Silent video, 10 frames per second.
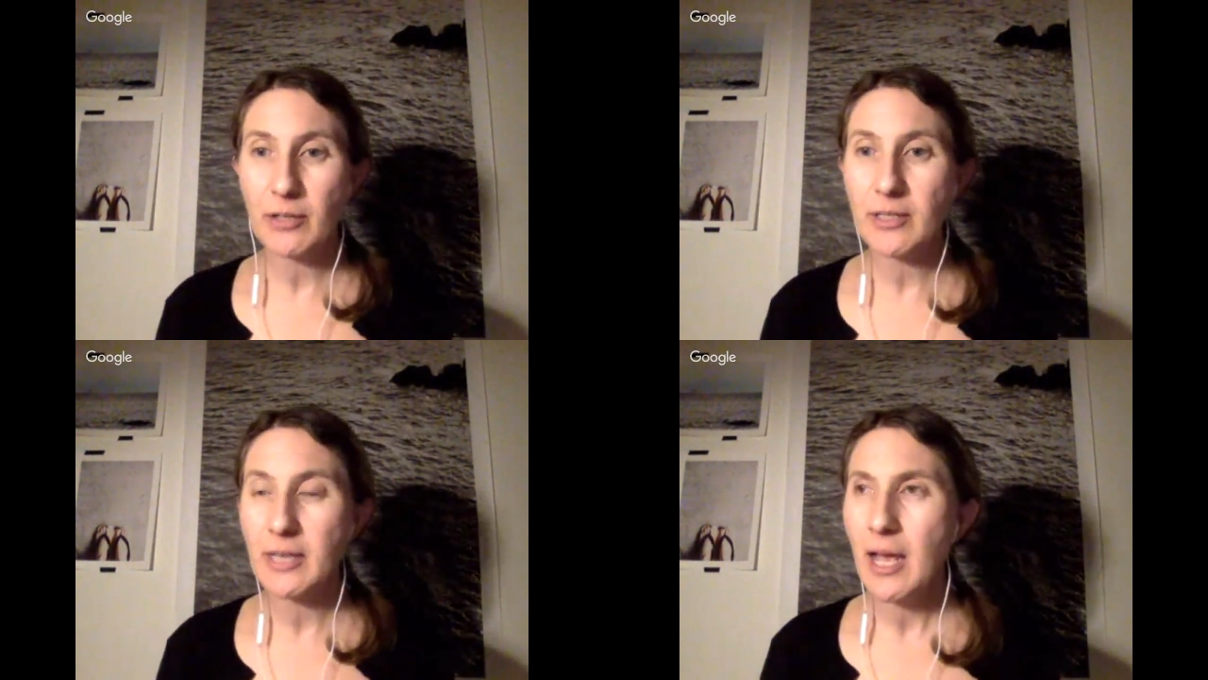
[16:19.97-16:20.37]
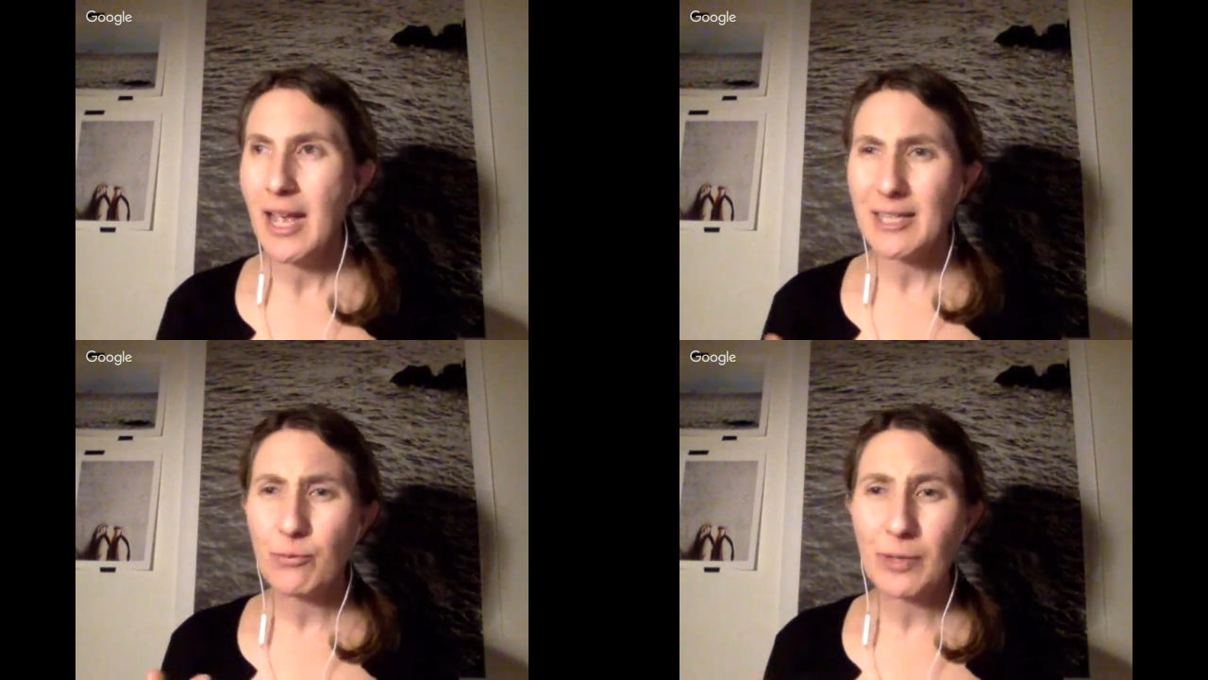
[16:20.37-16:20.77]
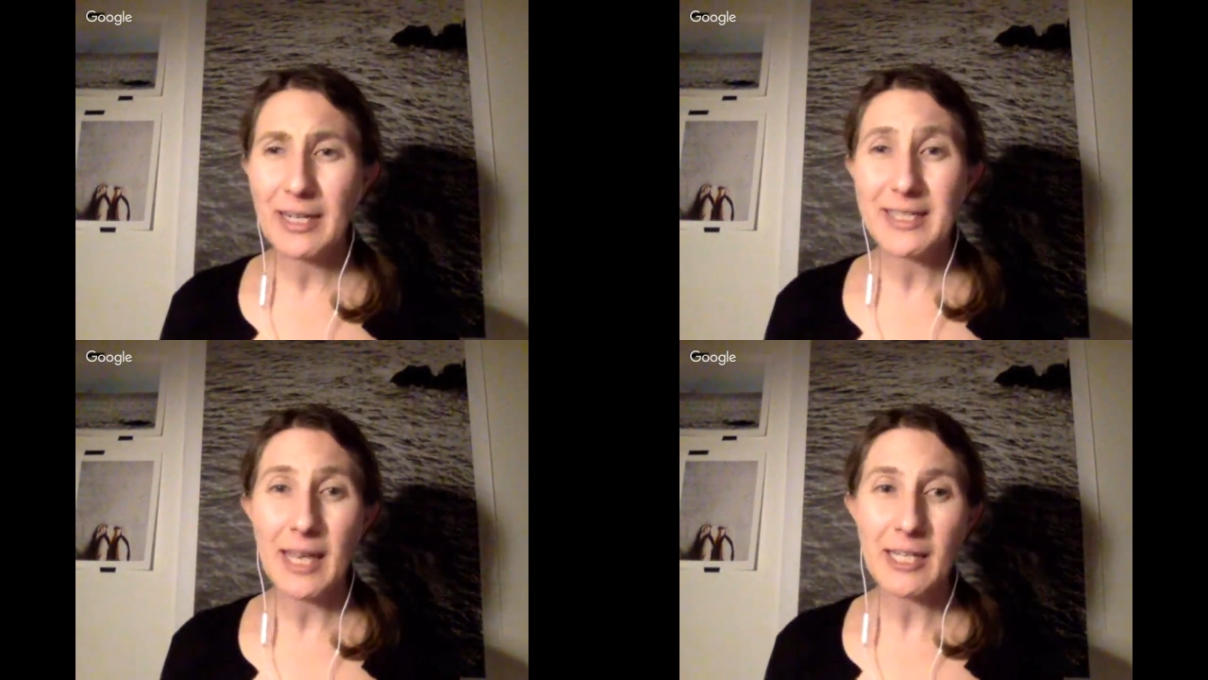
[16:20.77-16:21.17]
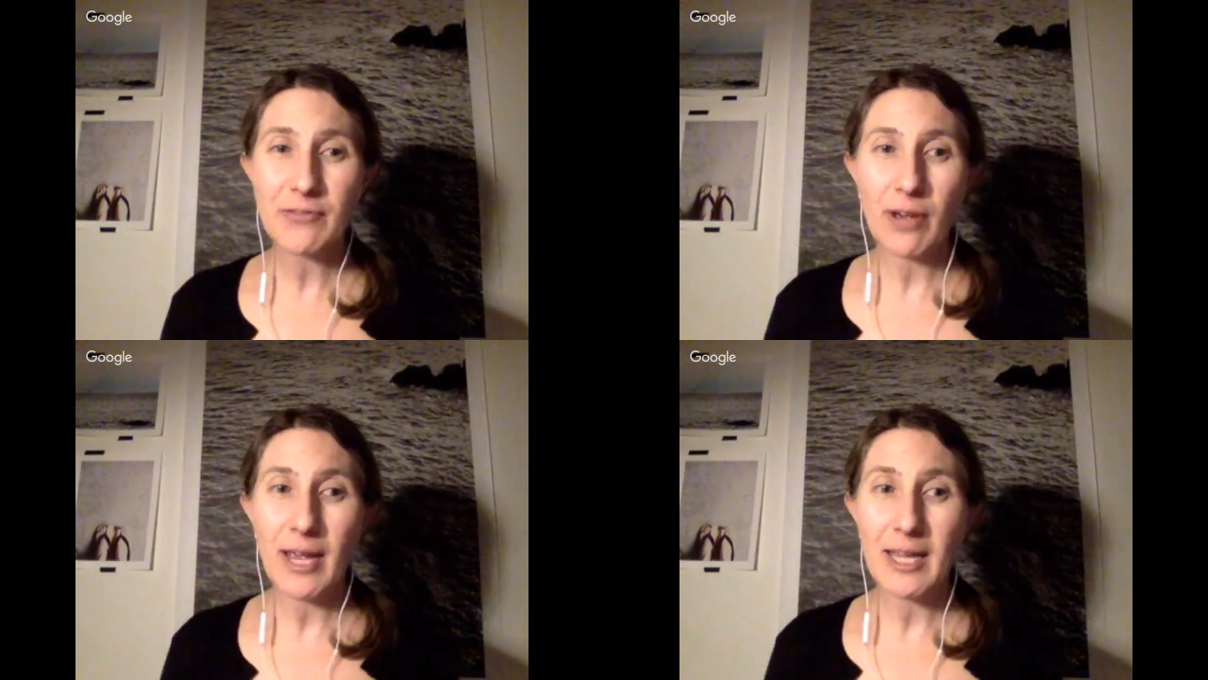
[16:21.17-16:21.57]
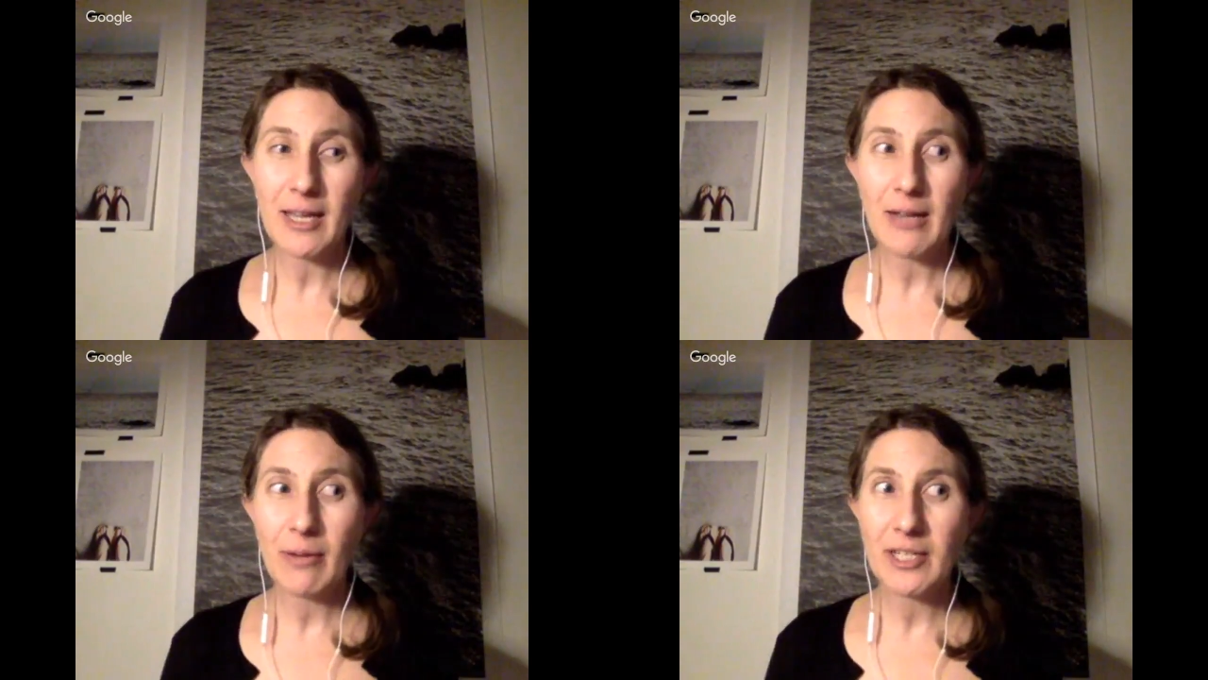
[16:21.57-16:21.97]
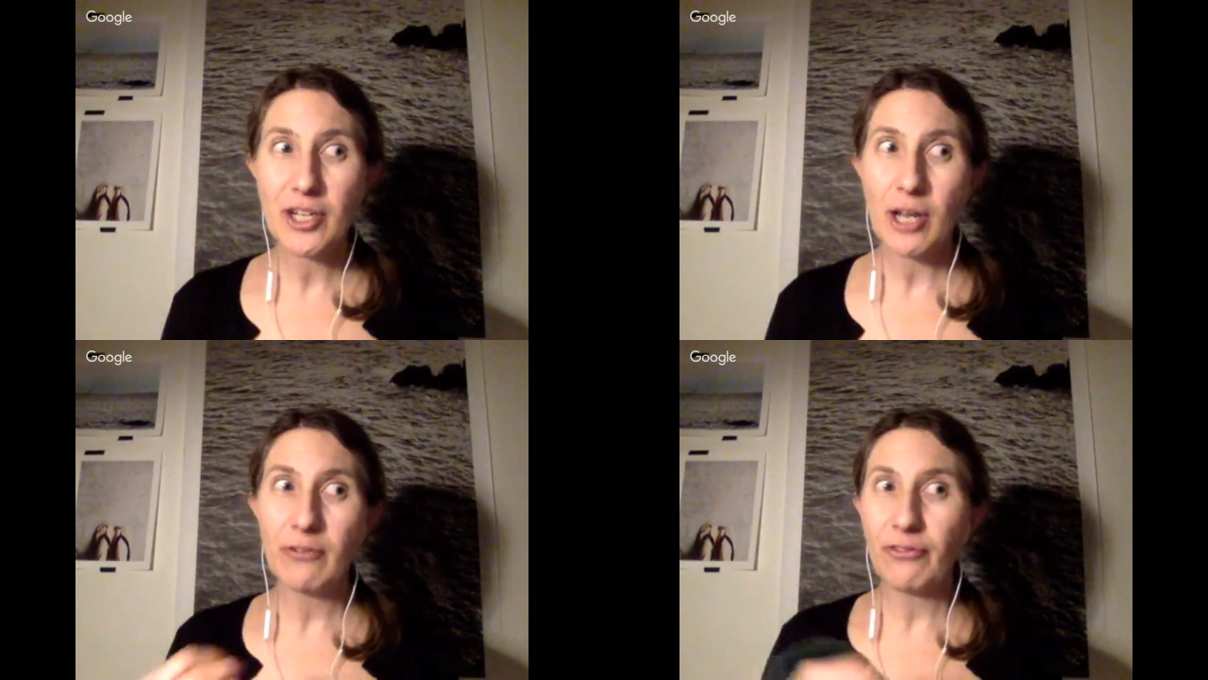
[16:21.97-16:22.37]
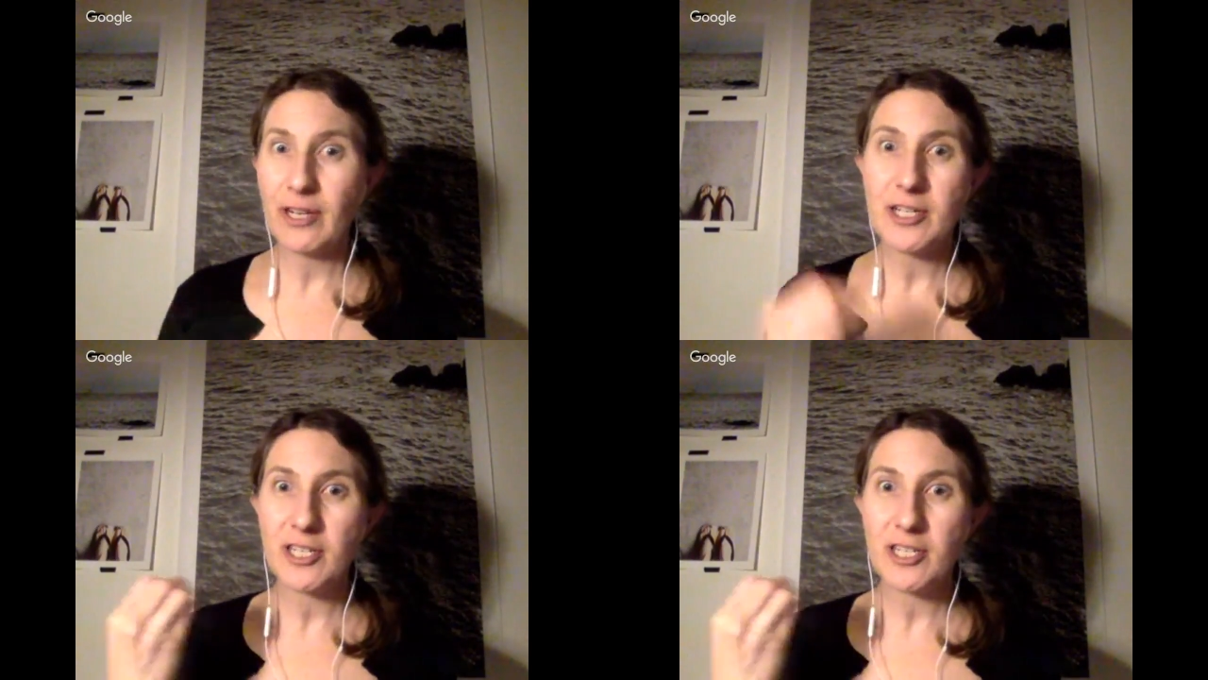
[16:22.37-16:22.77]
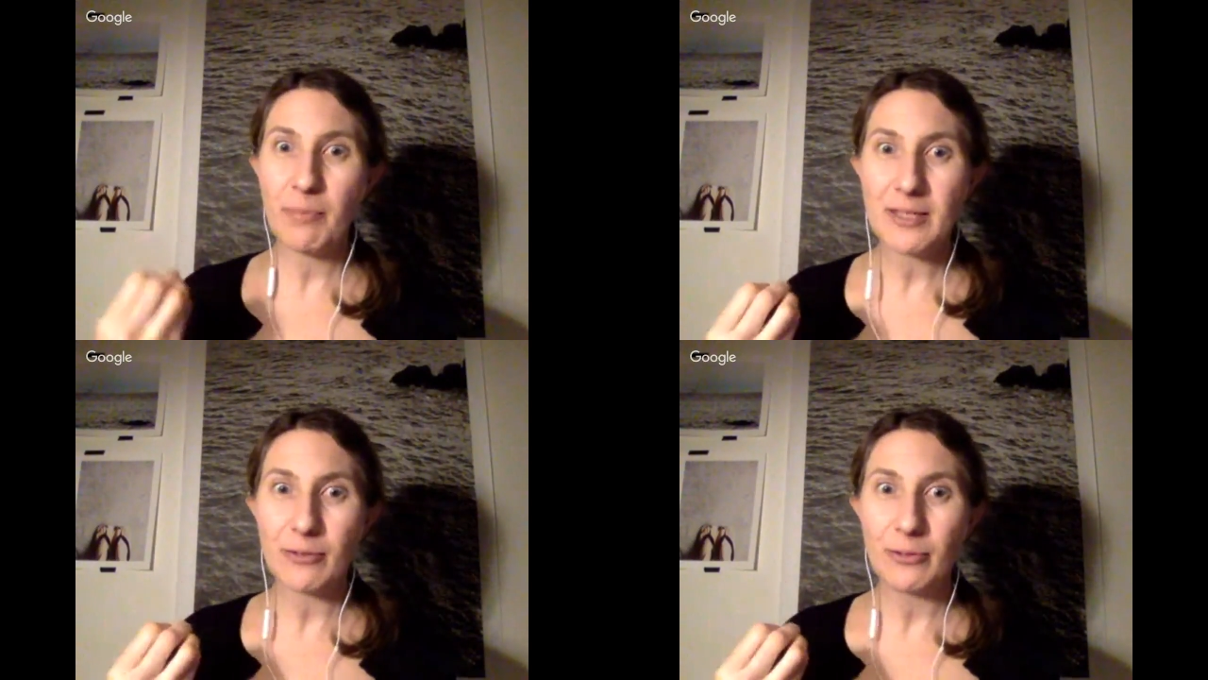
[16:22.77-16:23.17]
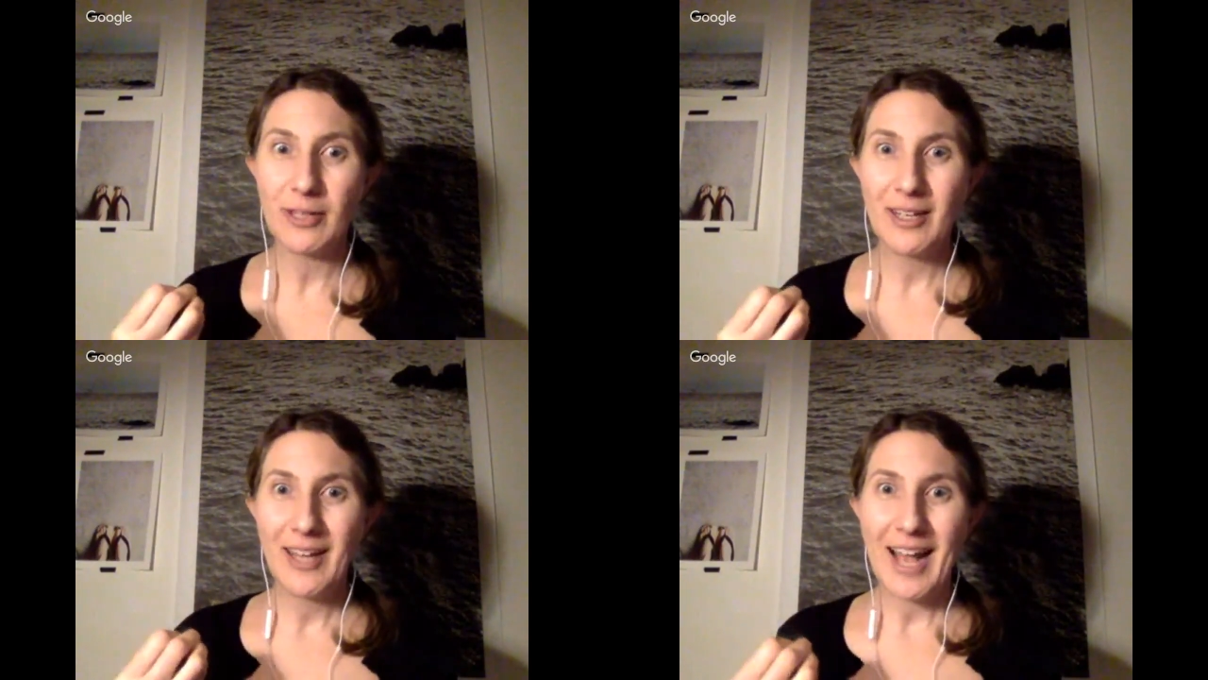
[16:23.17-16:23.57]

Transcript: because it's really satisfying when a child finishes a puzzle,